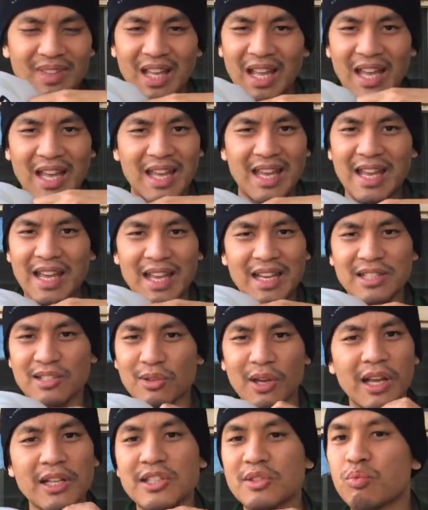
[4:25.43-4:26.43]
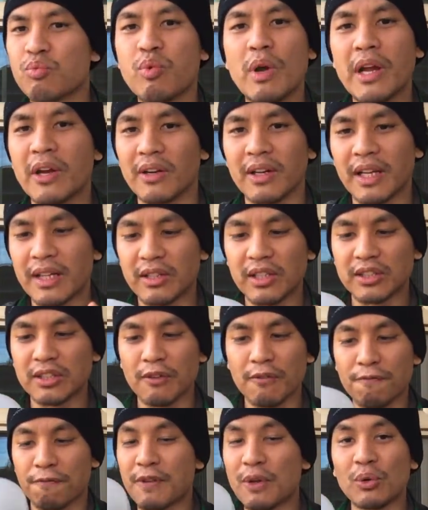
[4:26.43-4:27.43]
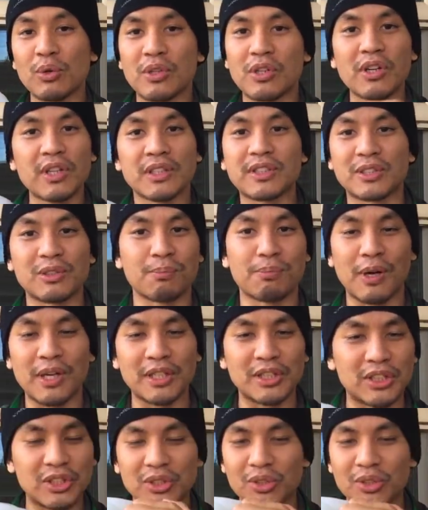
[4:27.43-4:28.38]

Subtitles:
it's weird. It doesn't feel good to punch.